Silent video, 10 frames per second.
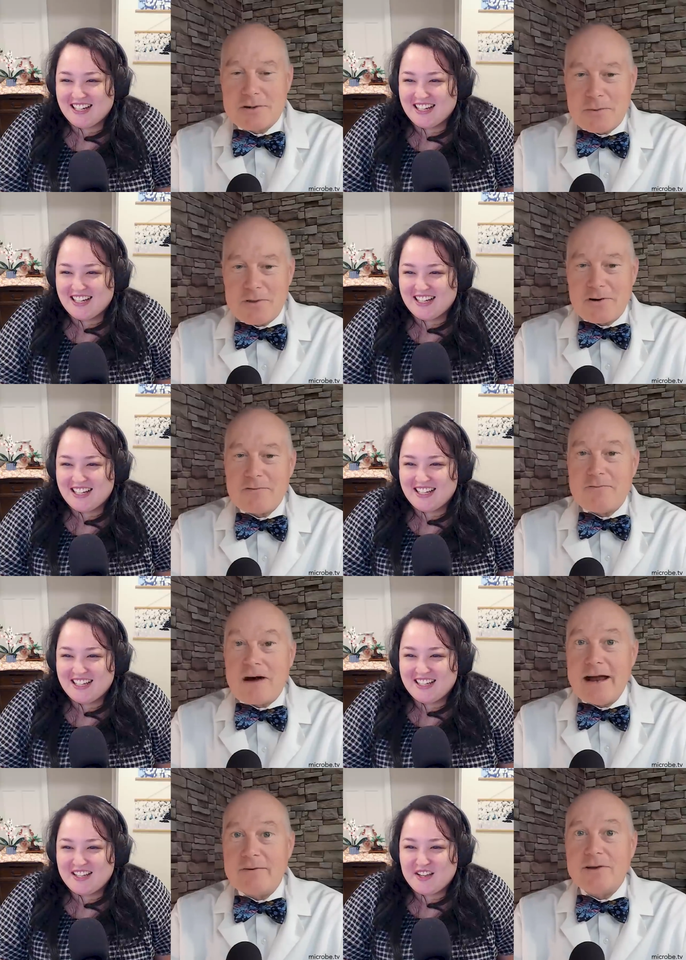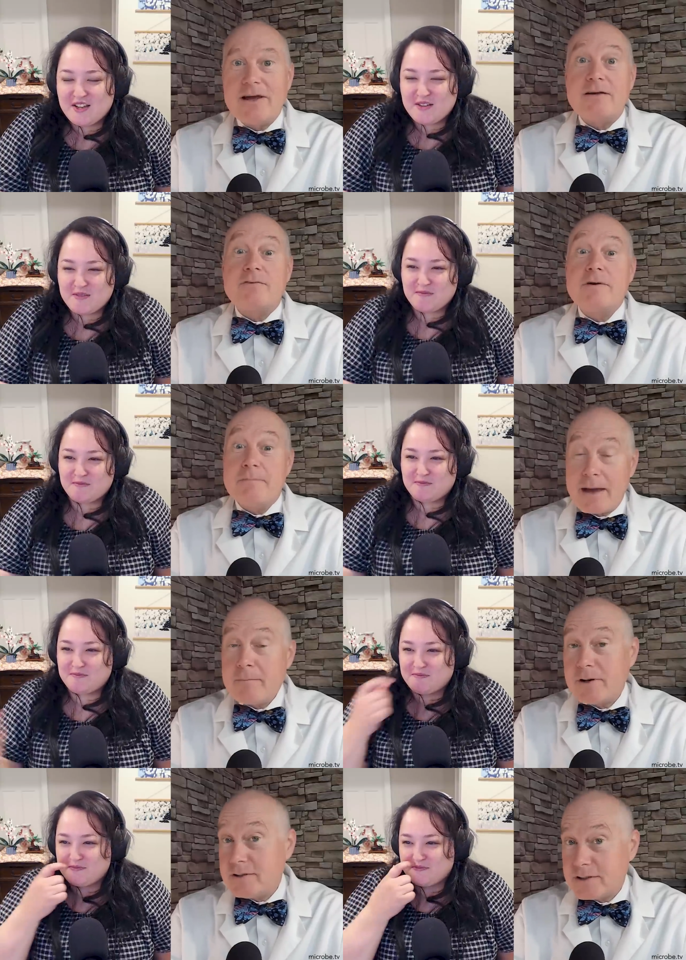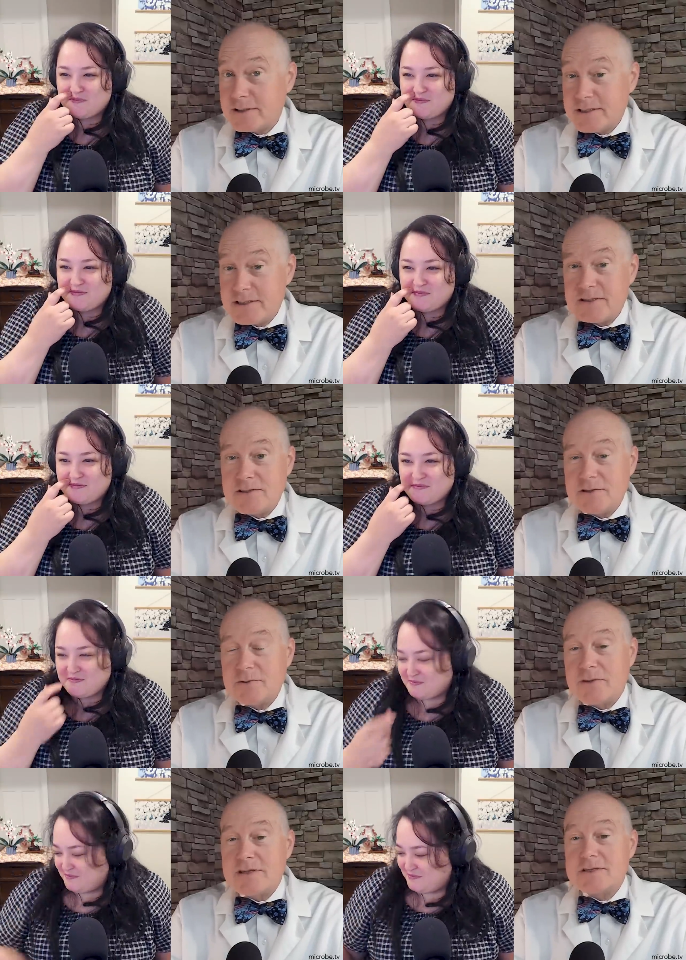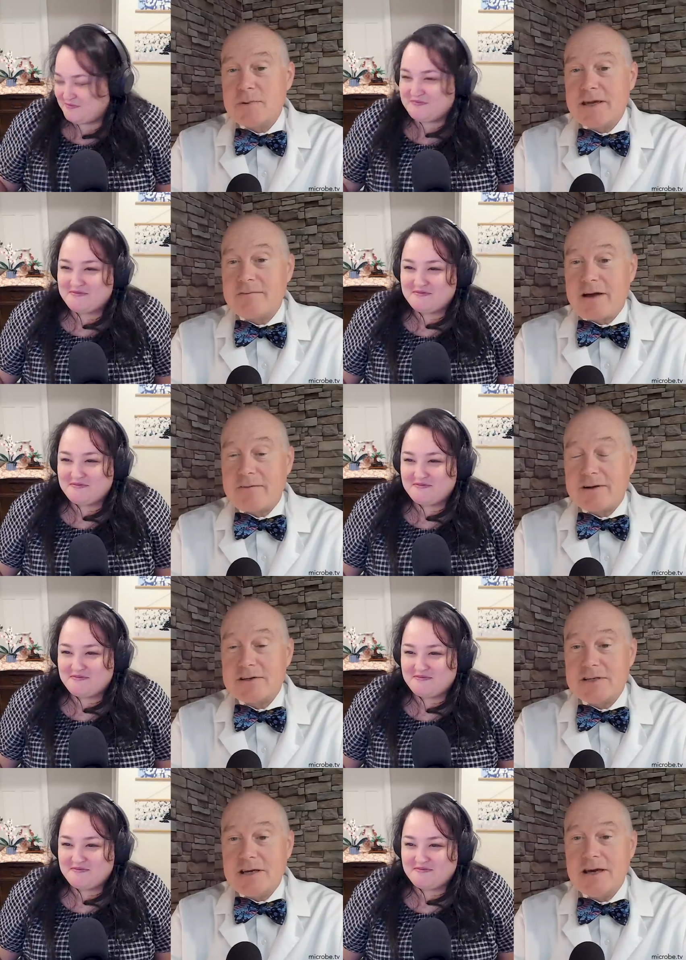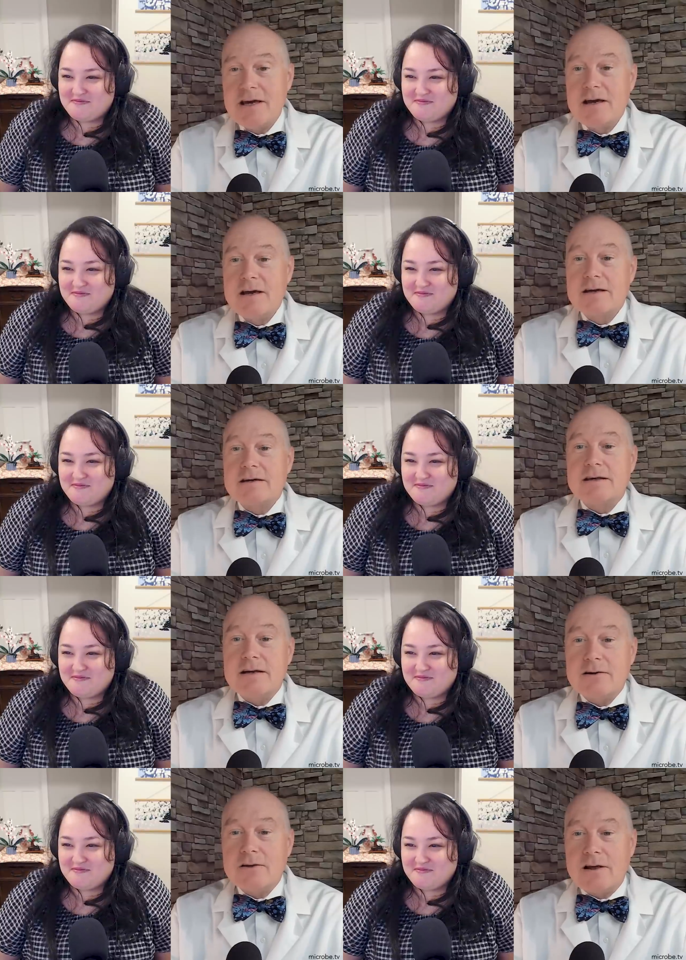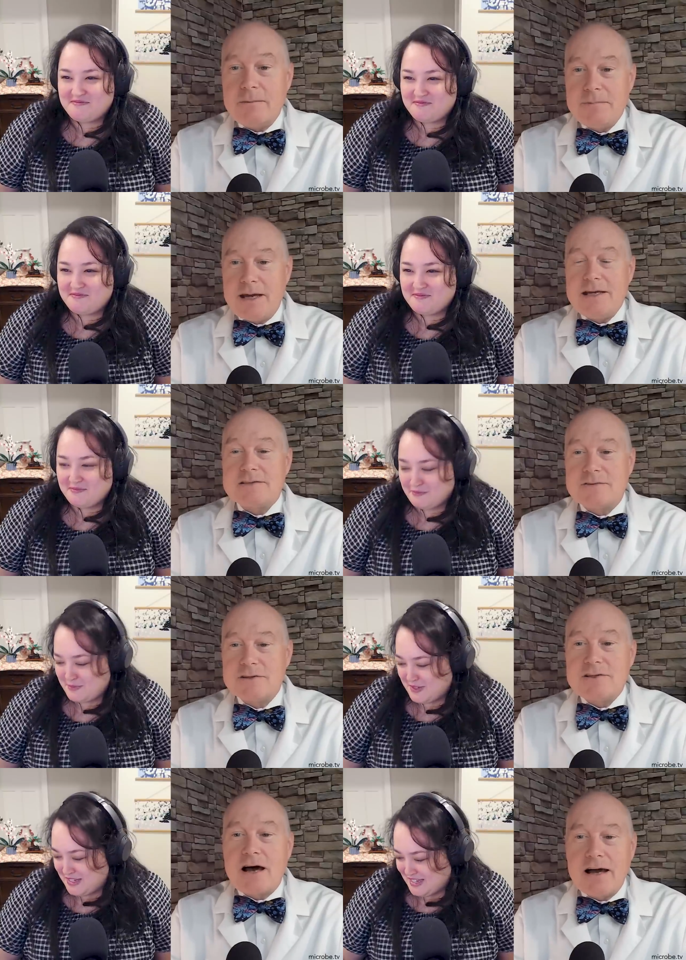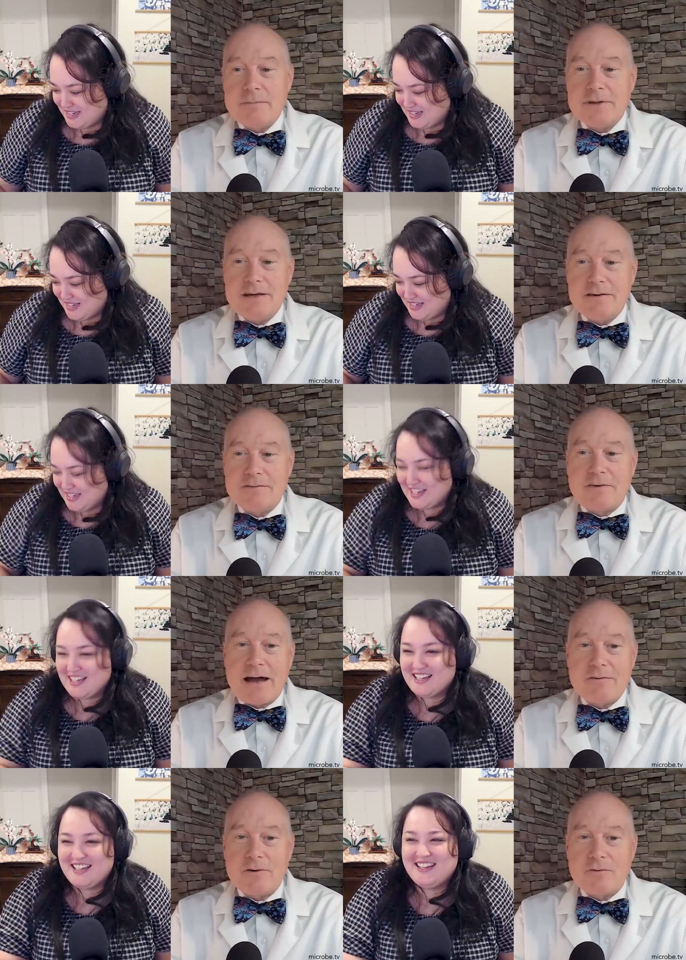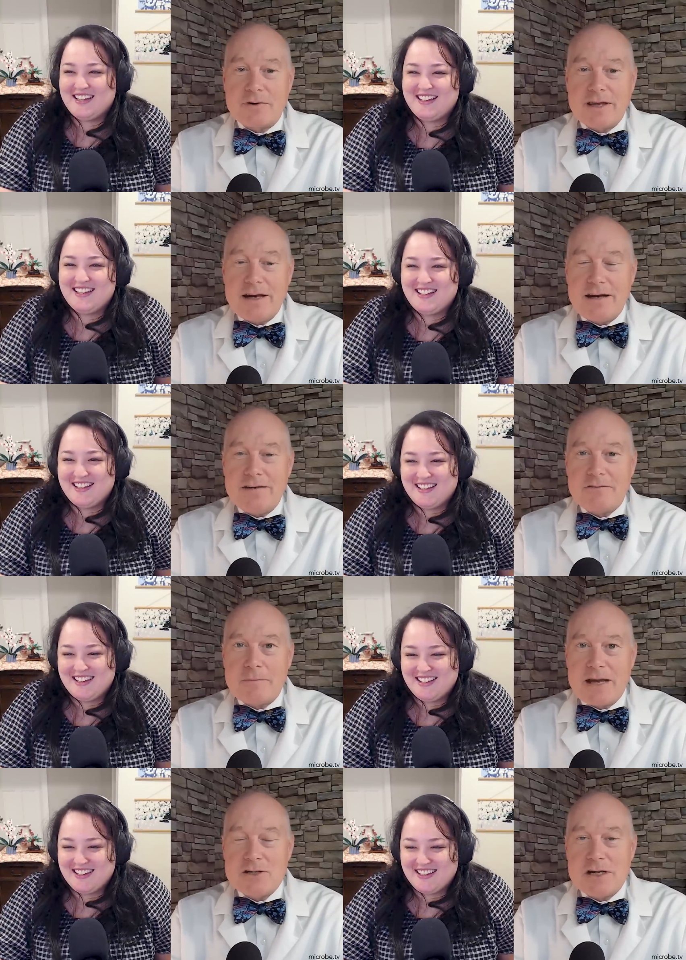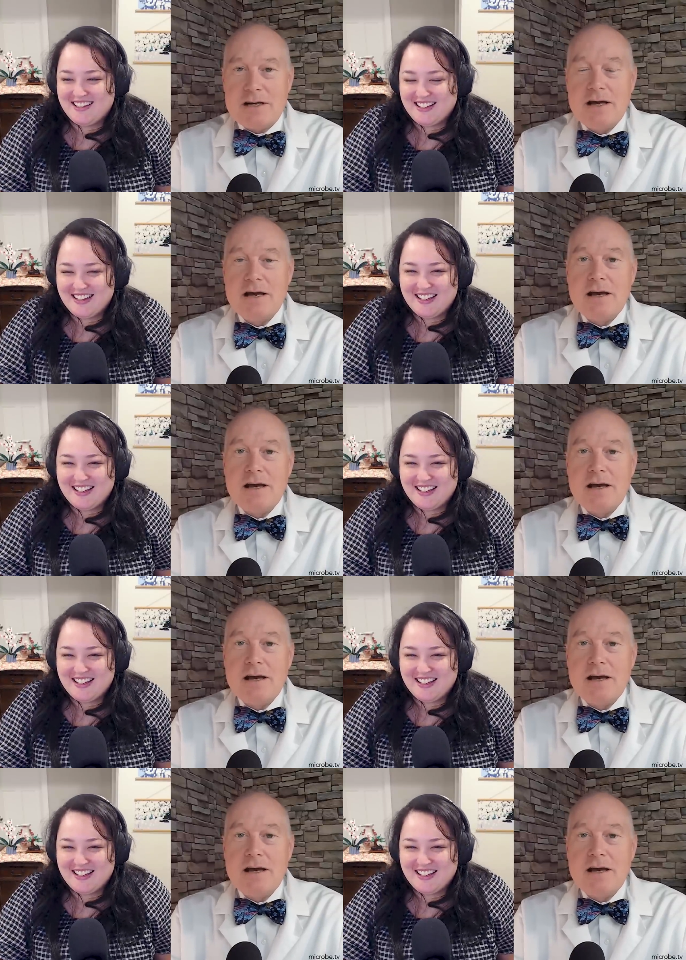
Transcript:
Speaker 1: to start with our viral. And remember to listen to This Week in Virology clinical updates for timely viral related information,